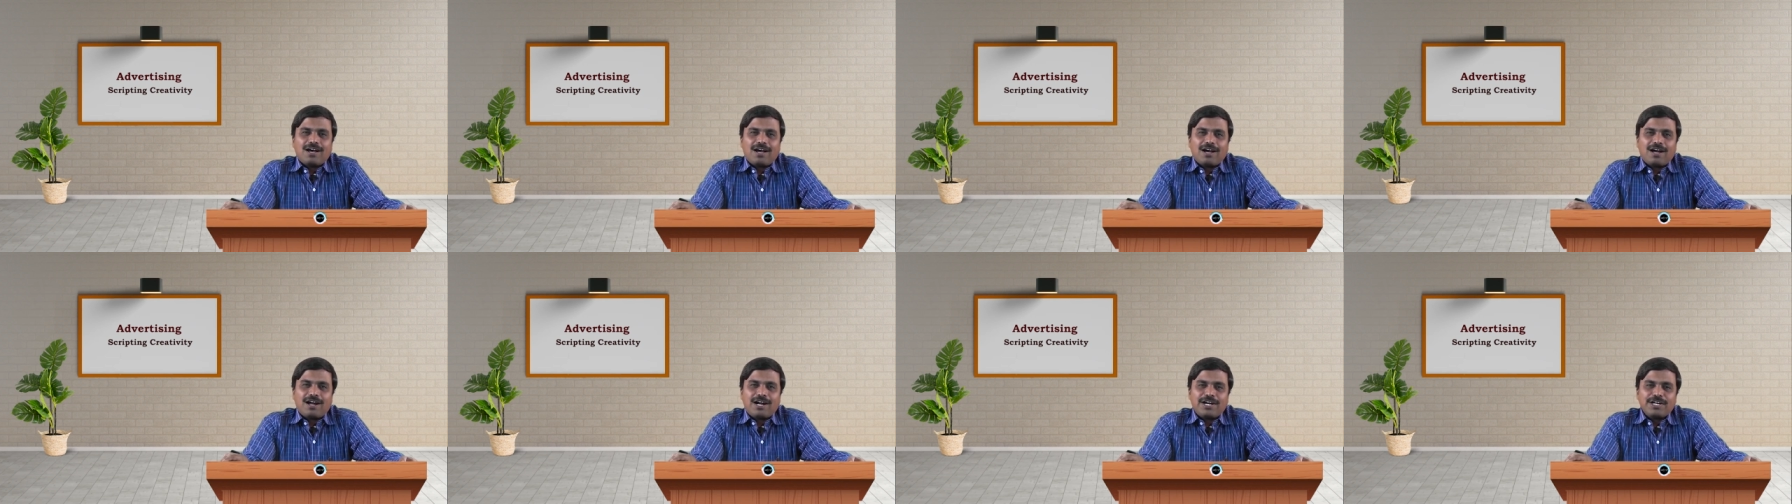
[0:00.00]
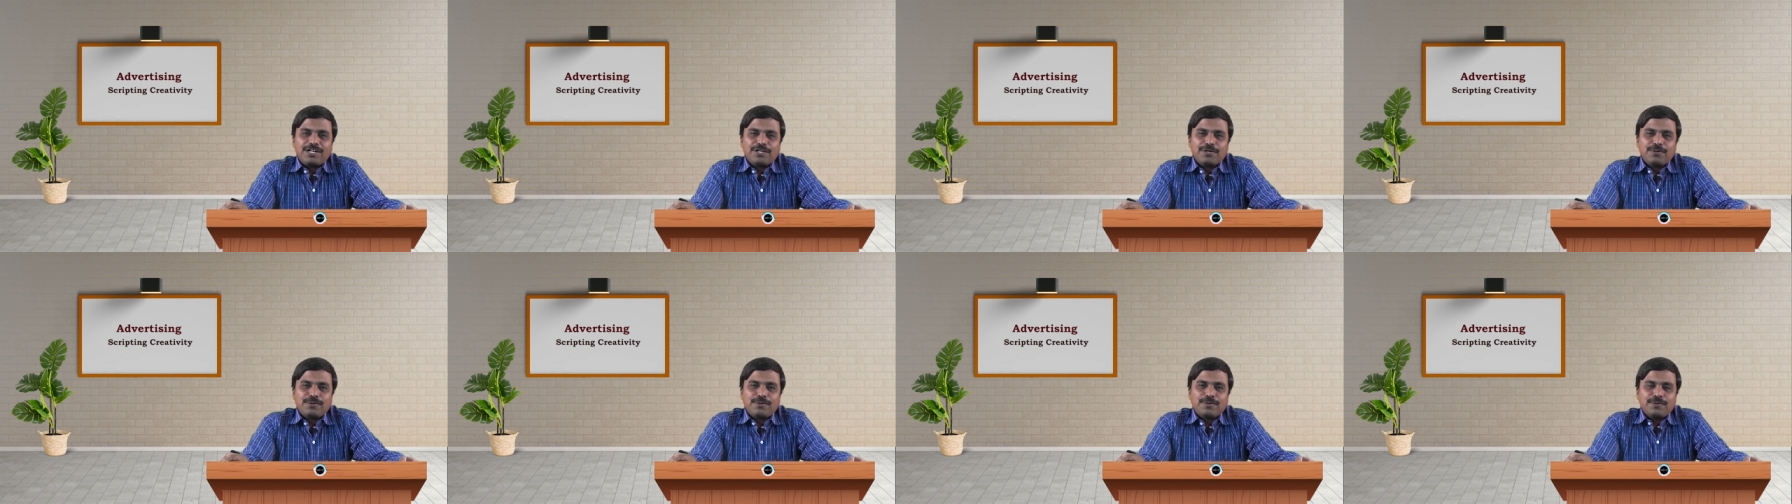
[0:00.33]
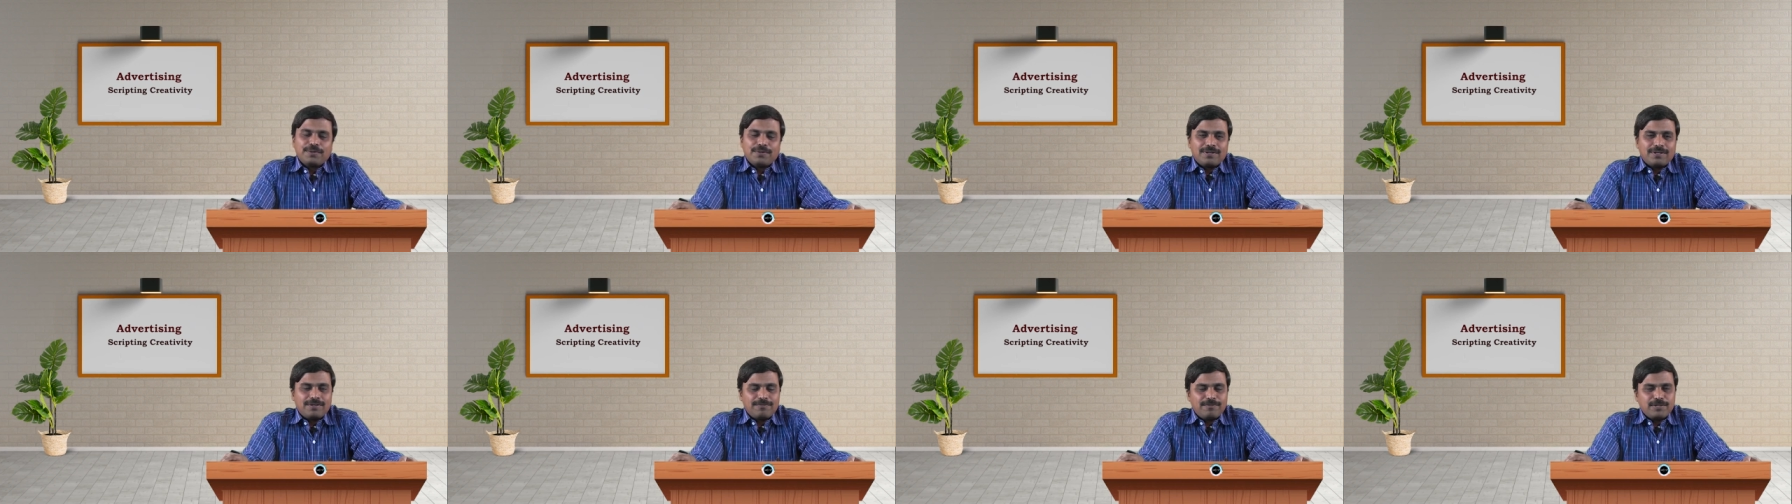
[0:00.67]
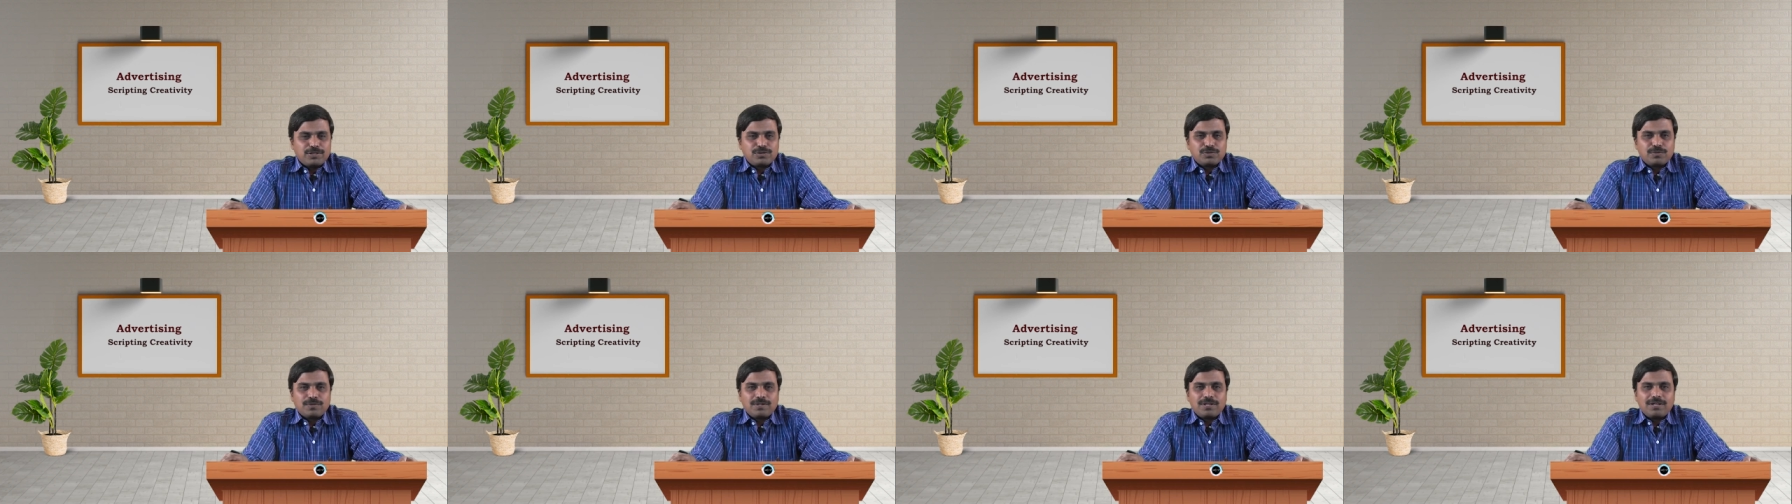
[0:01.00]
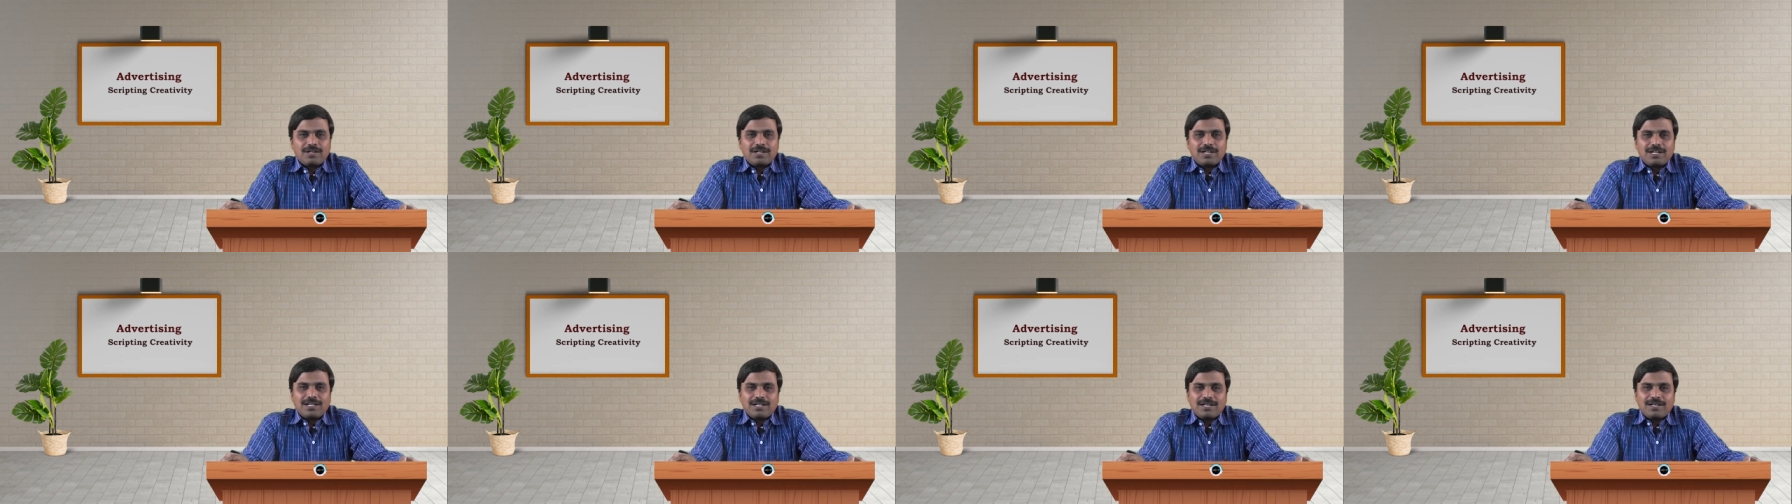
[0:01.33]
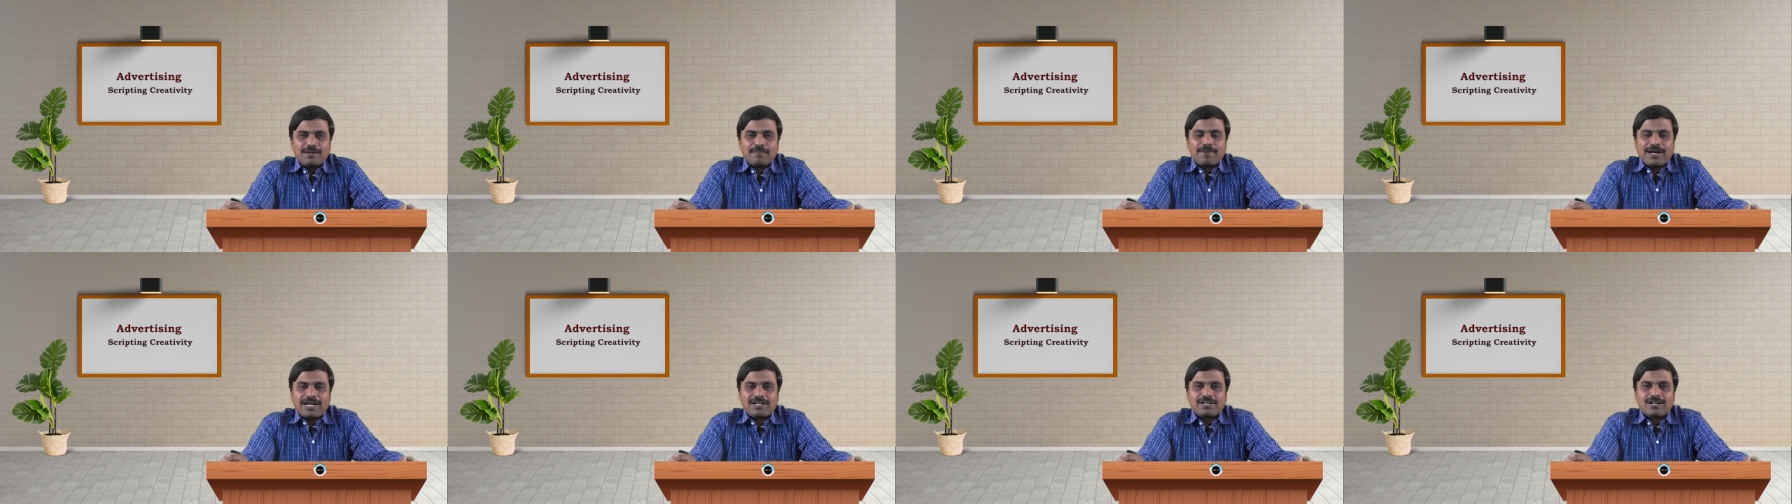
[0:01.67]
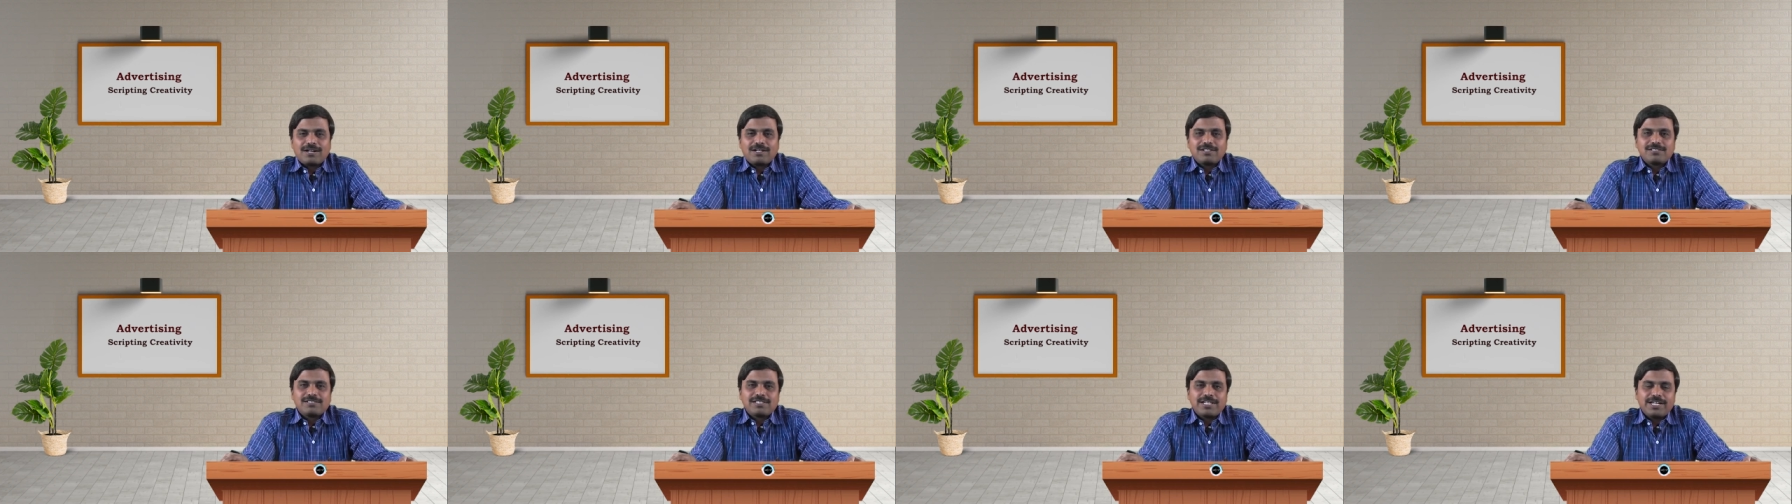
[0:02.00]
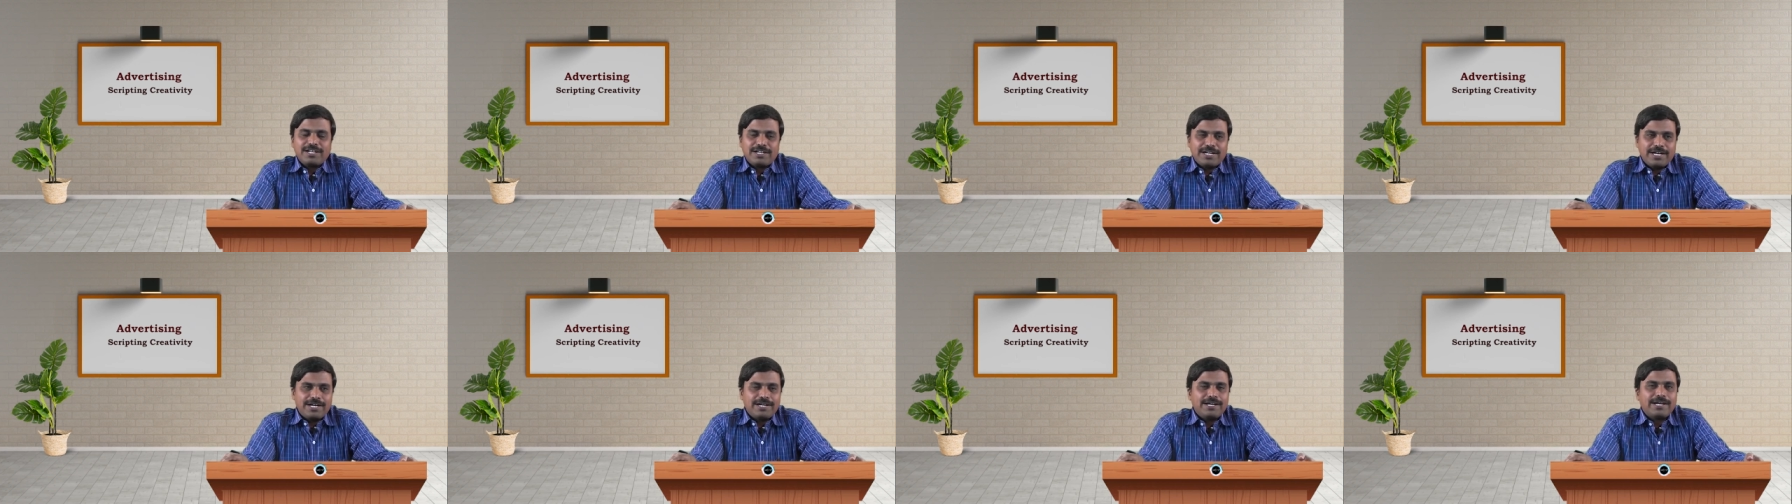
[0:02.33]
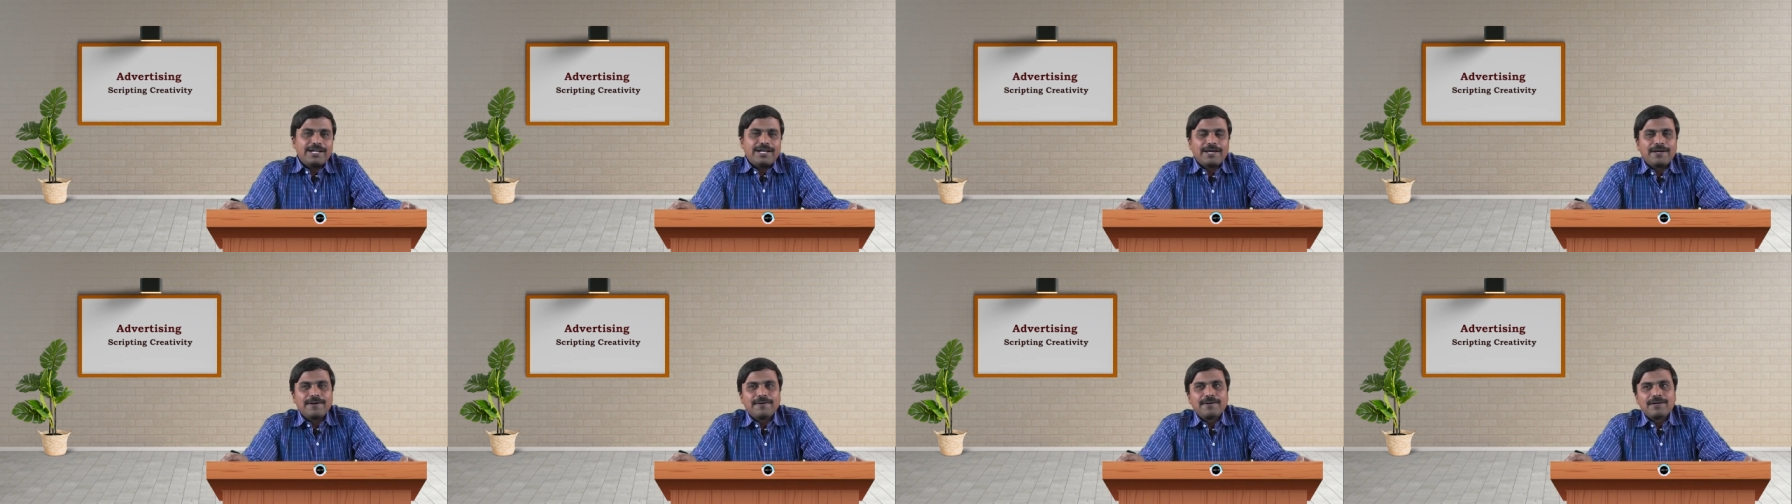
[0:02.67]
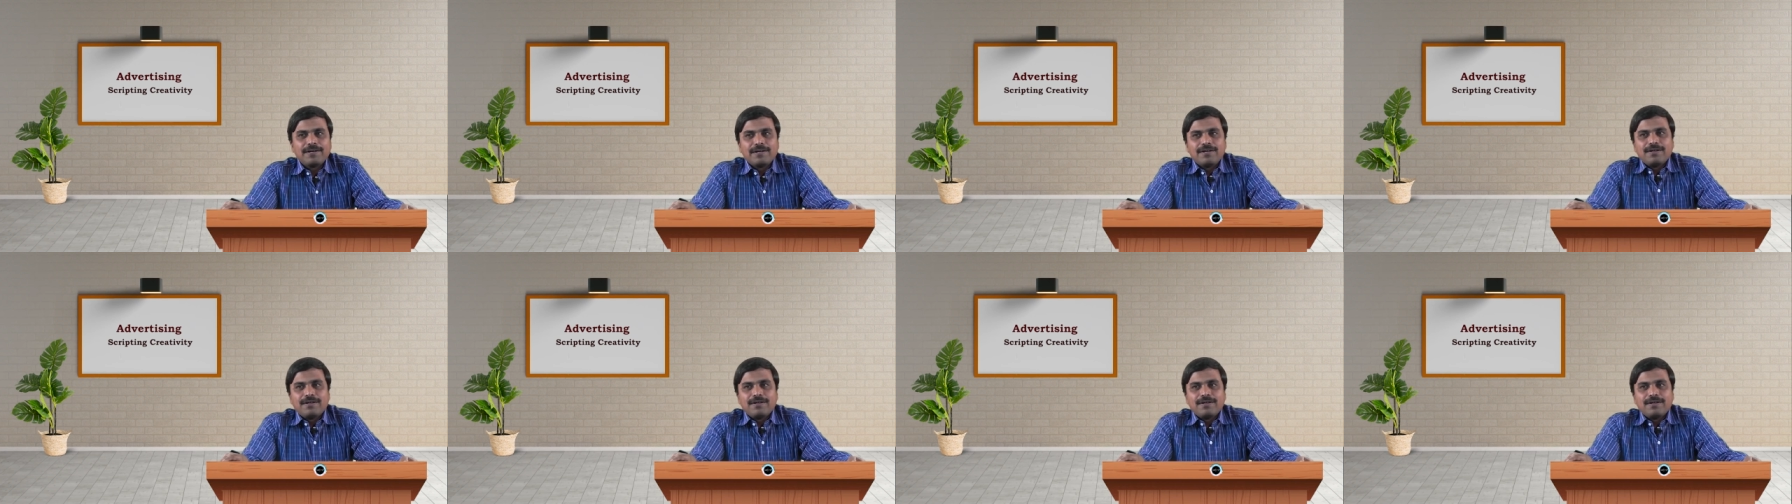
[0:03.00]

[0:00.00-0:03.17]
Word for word: audio-visual patterns in India.